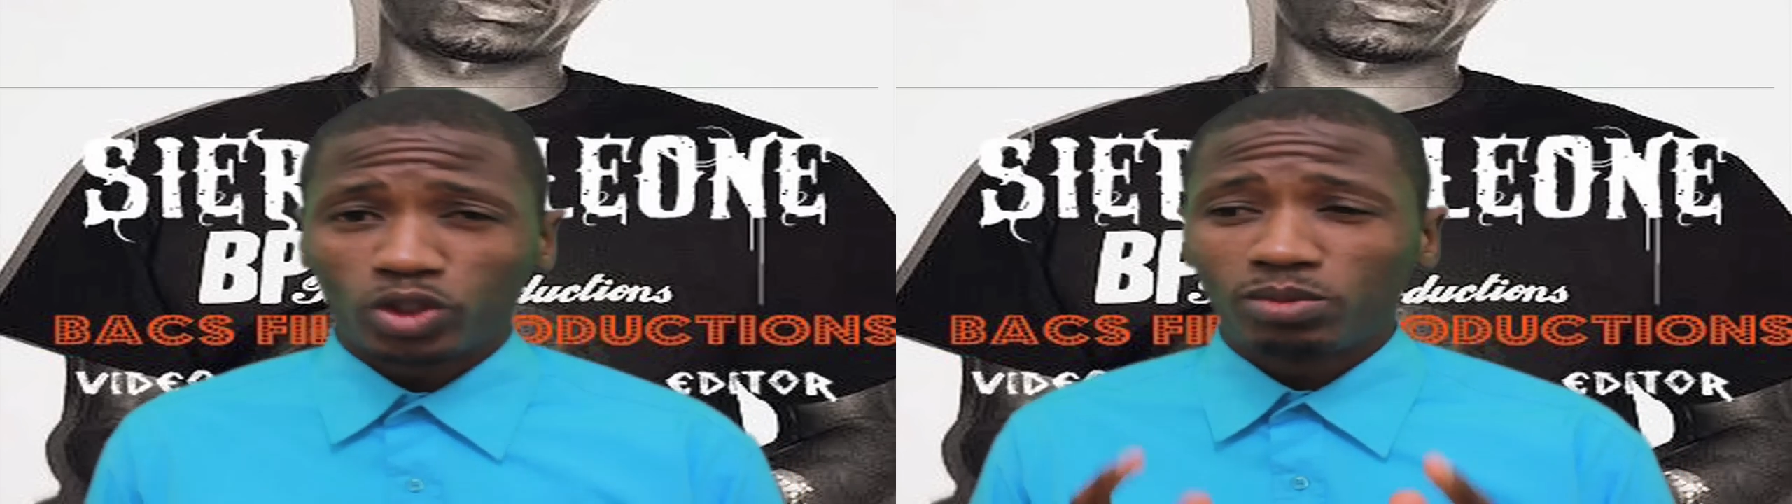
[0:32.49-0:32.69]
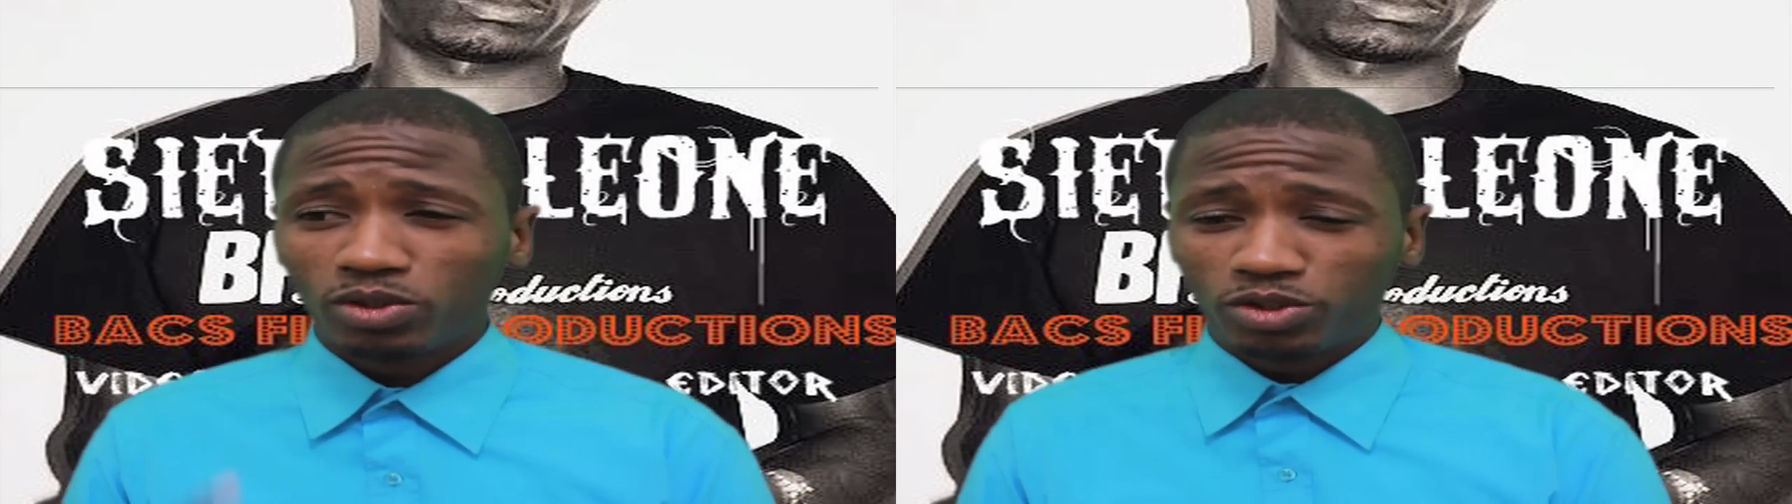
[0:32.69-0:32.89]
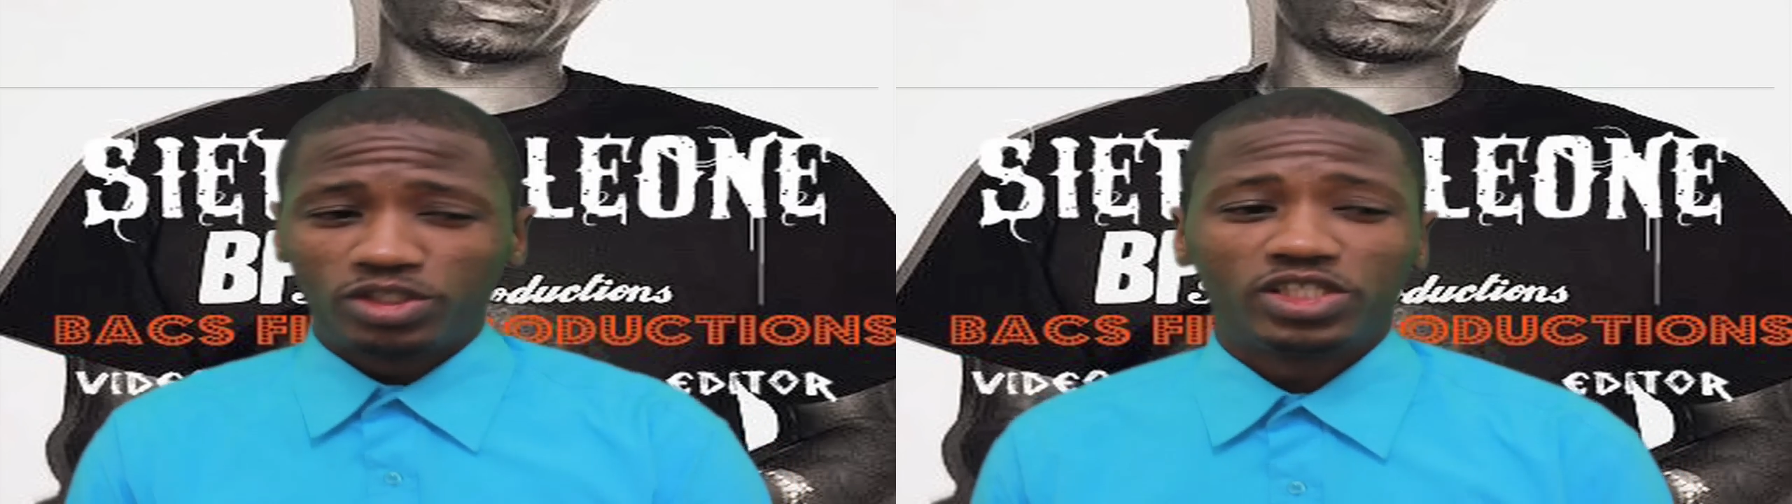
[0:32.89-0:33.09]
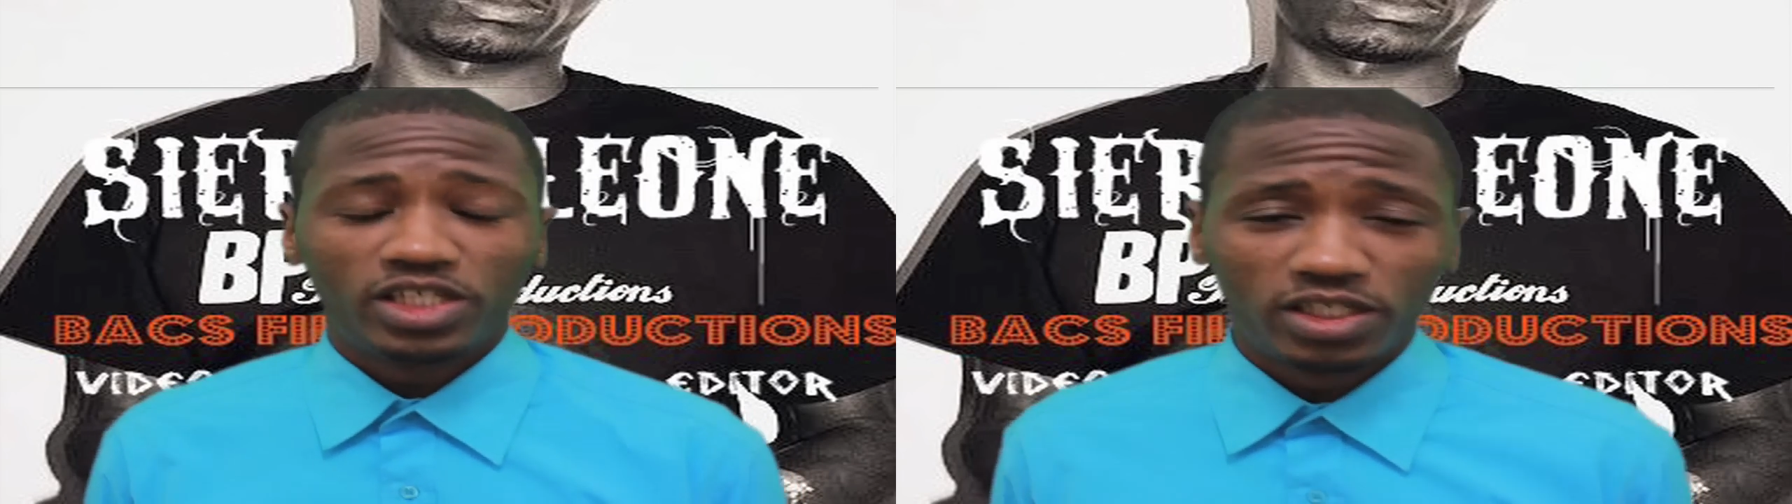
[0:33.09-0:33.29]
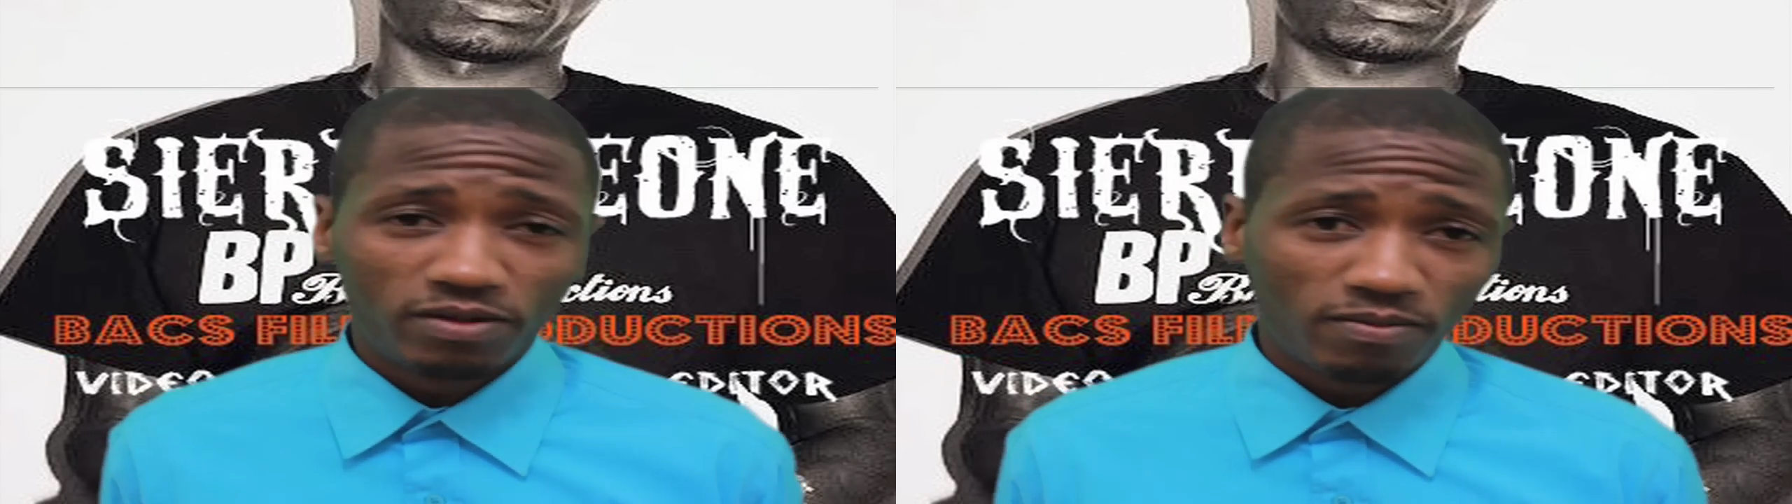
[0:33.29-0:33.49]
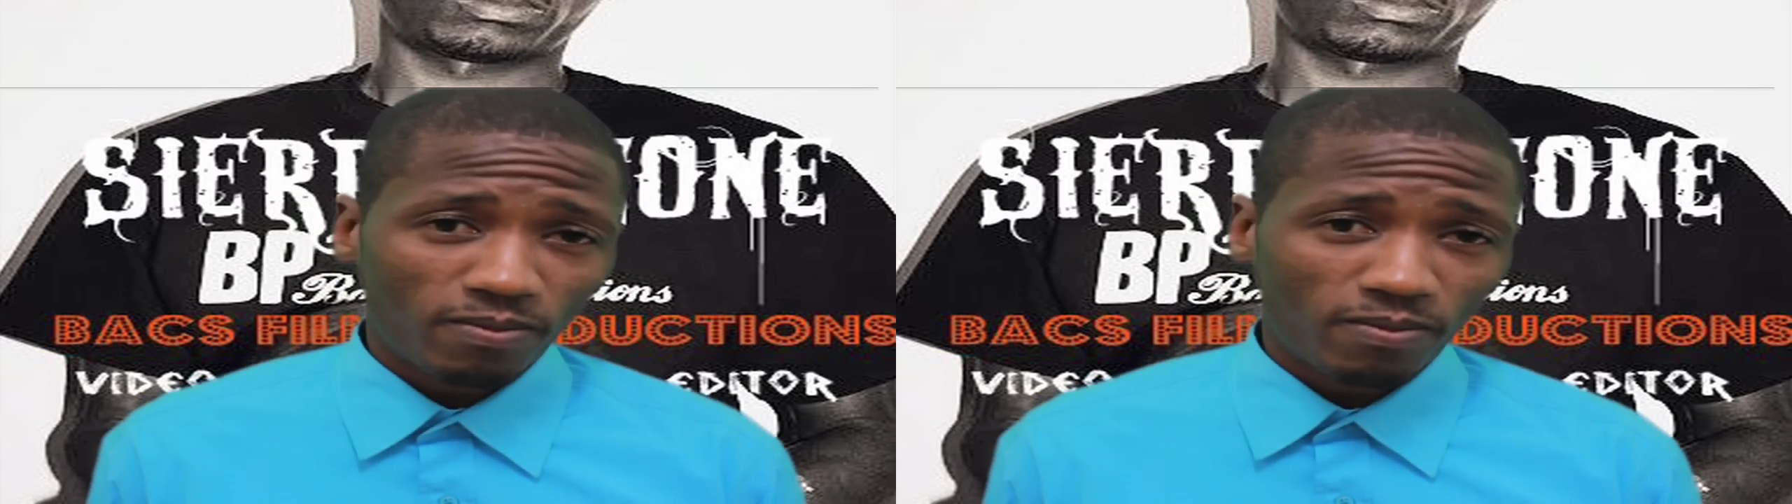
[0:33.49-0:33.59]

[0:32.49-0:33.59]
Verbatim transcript: you're about to see